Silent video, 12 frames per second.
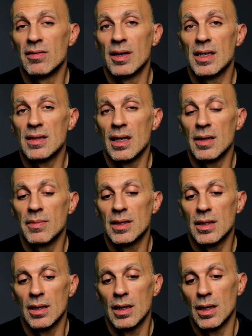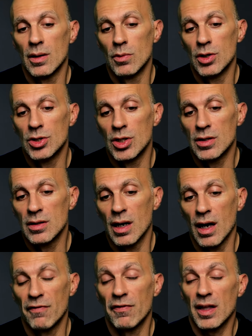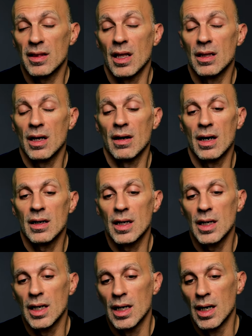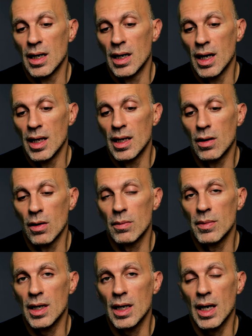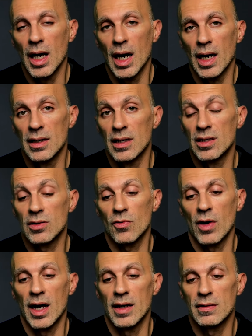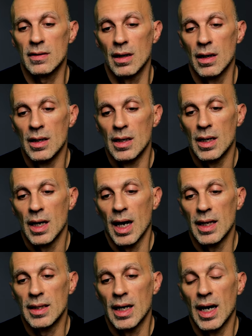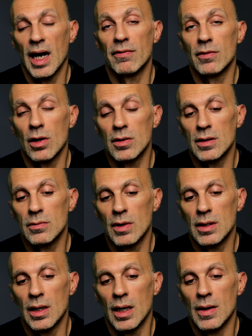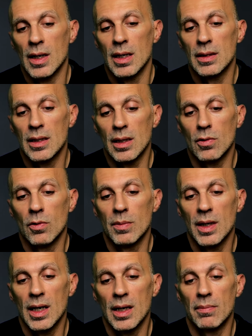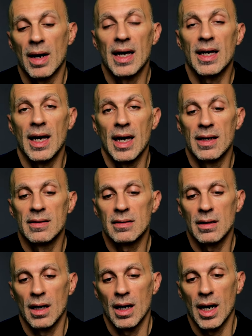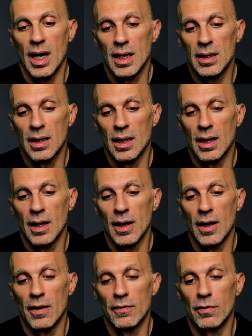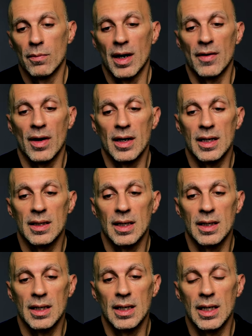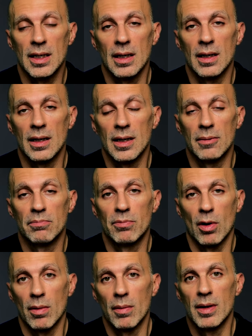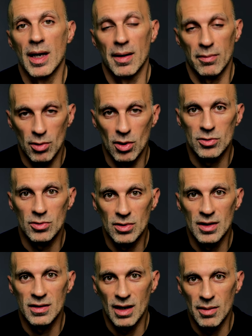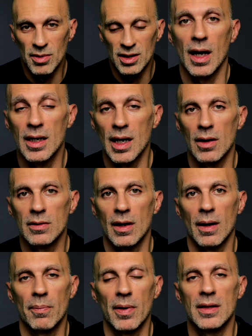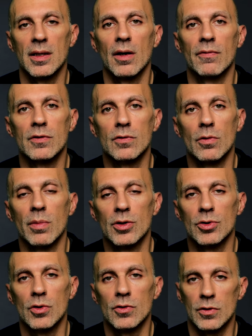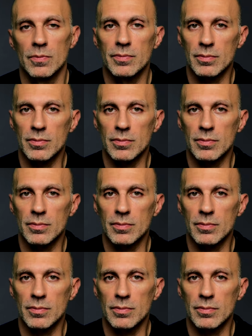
there is a limit which is affecting the running economy and stress, and I have noticed with the Takumi in my case, and for my running technique, probably I'm close to this limit. Anyhow, there are plenty of super shoes